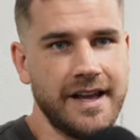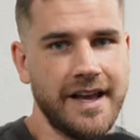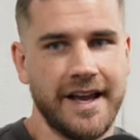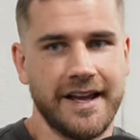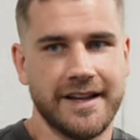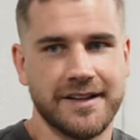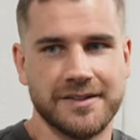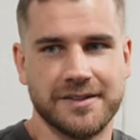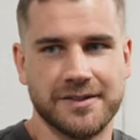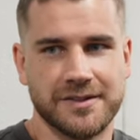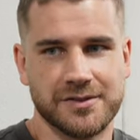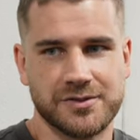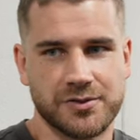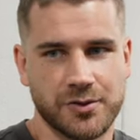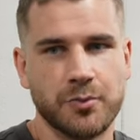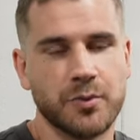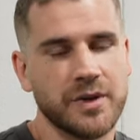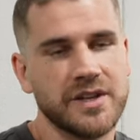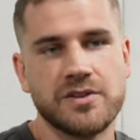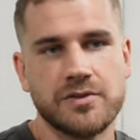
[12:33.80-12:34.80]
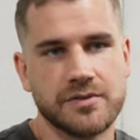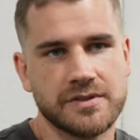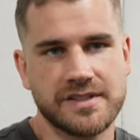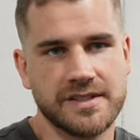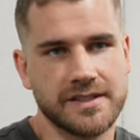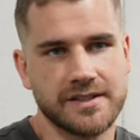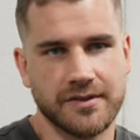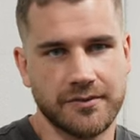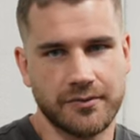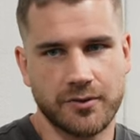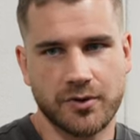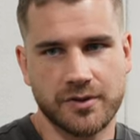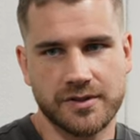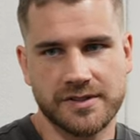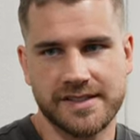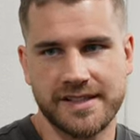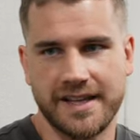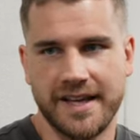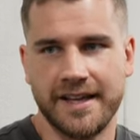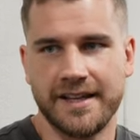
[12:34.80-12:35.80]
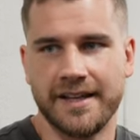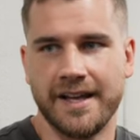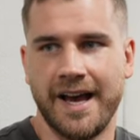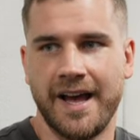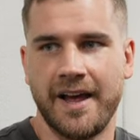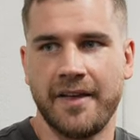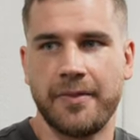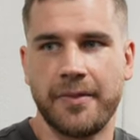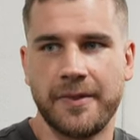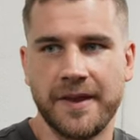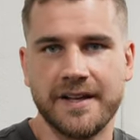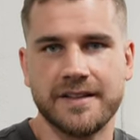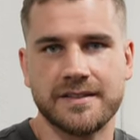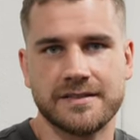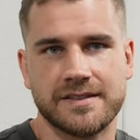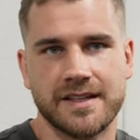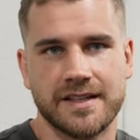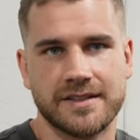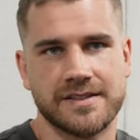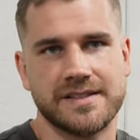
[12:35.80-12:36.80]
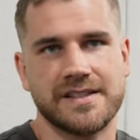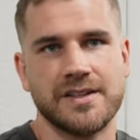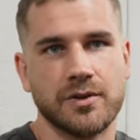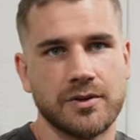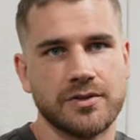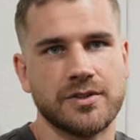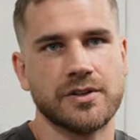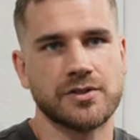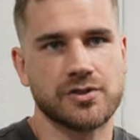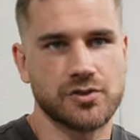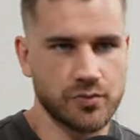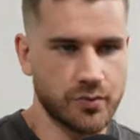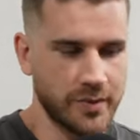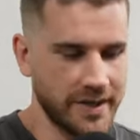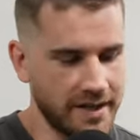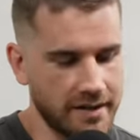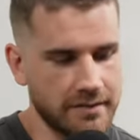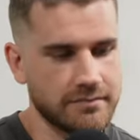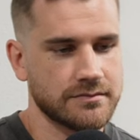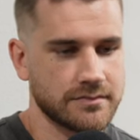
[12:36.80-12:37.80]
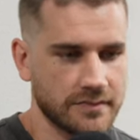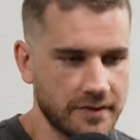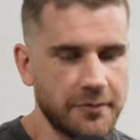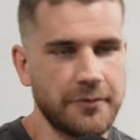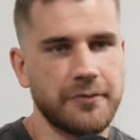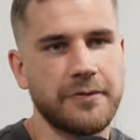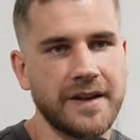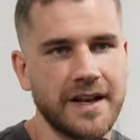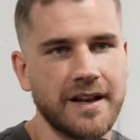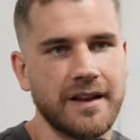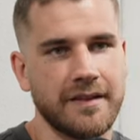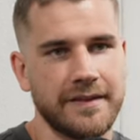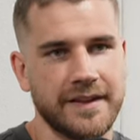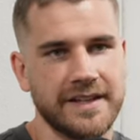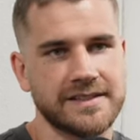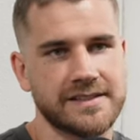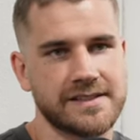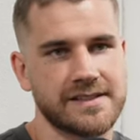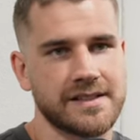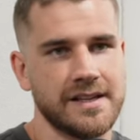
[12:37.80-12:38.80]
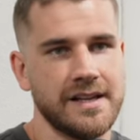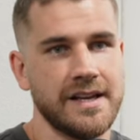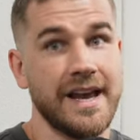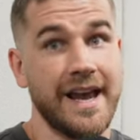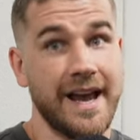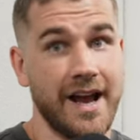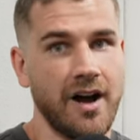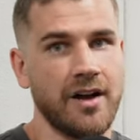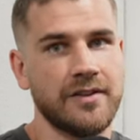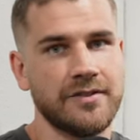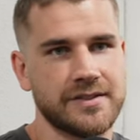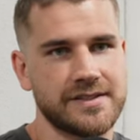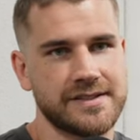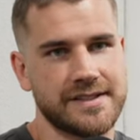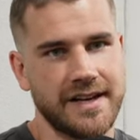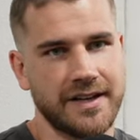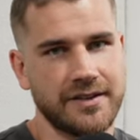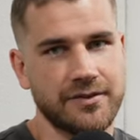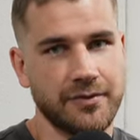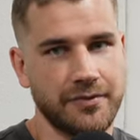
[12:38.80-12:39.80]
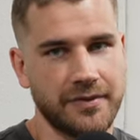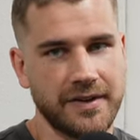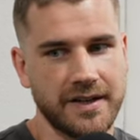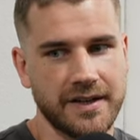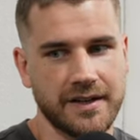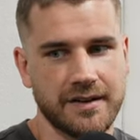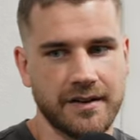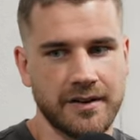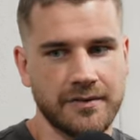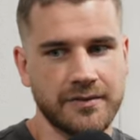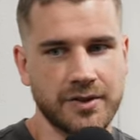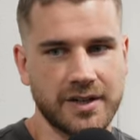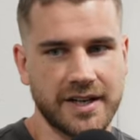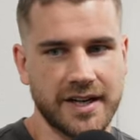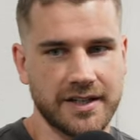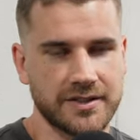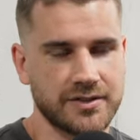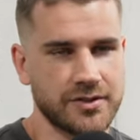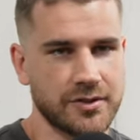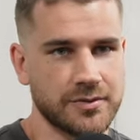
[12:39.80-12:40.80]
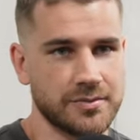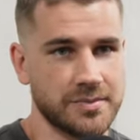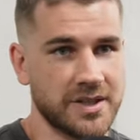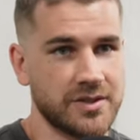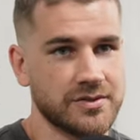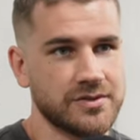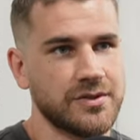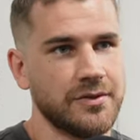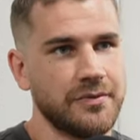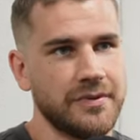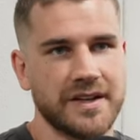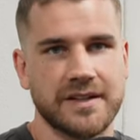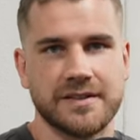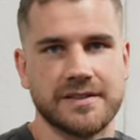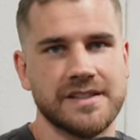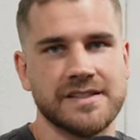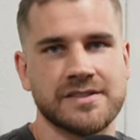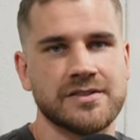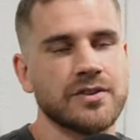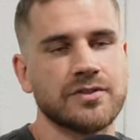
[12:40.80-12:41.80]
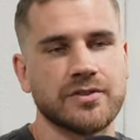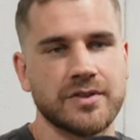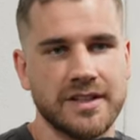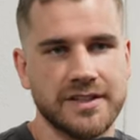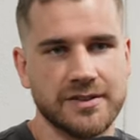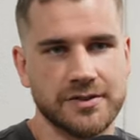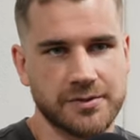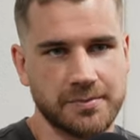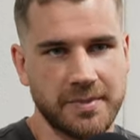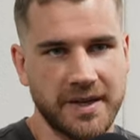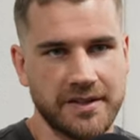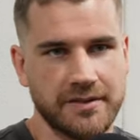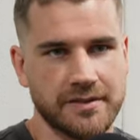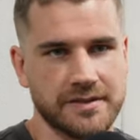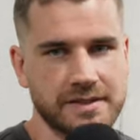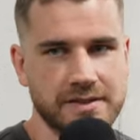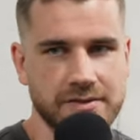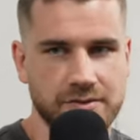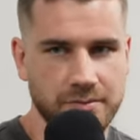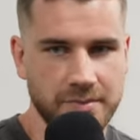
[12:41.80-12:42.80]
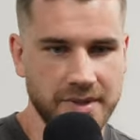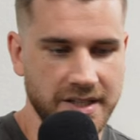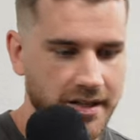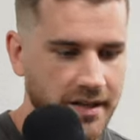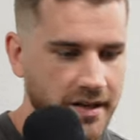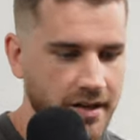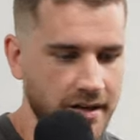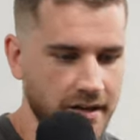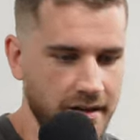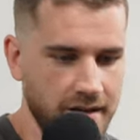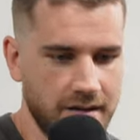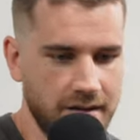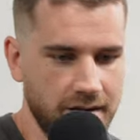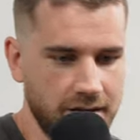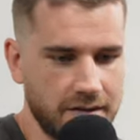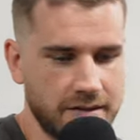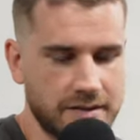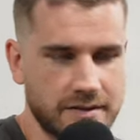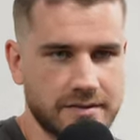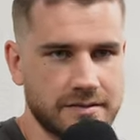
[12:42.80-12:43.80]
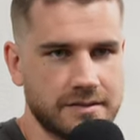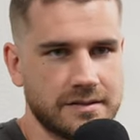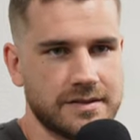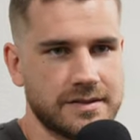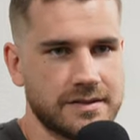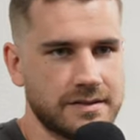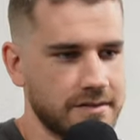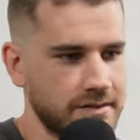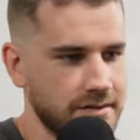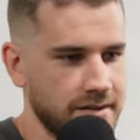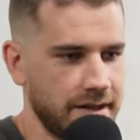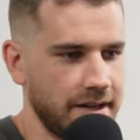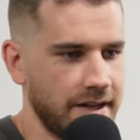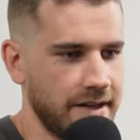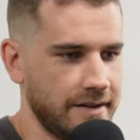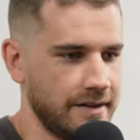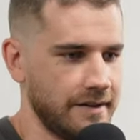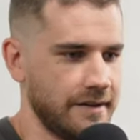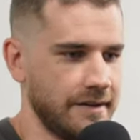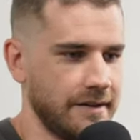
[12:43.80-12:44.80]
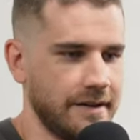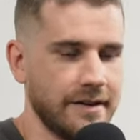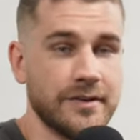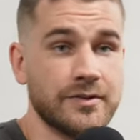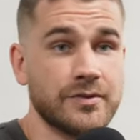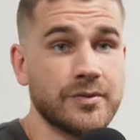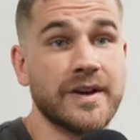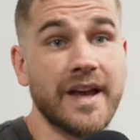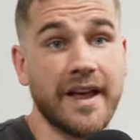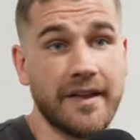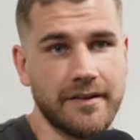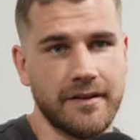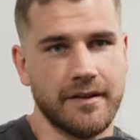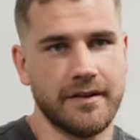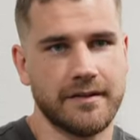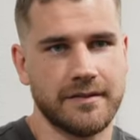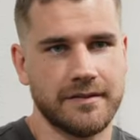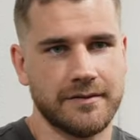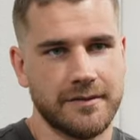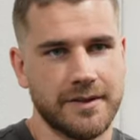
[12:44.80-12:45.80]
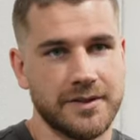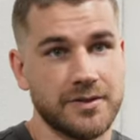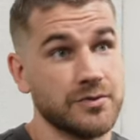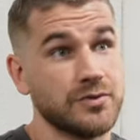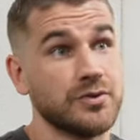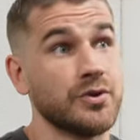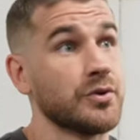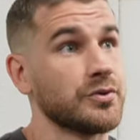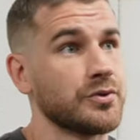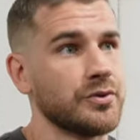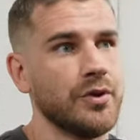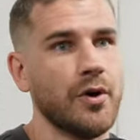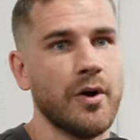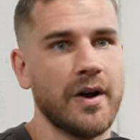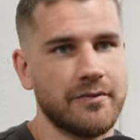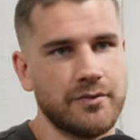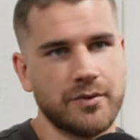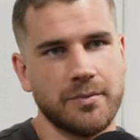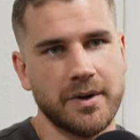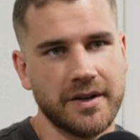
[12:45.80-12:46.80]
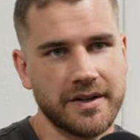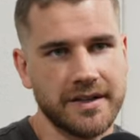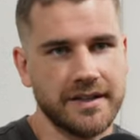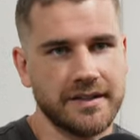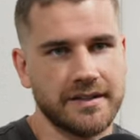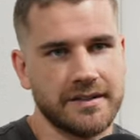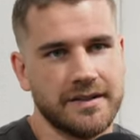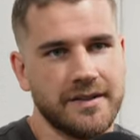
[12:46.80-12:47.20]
And so we used it, of course. And I think that the audience will feel this and understand the fear of the character, because the fear is not only the spiders, it's to be locked together when you don't know everybody.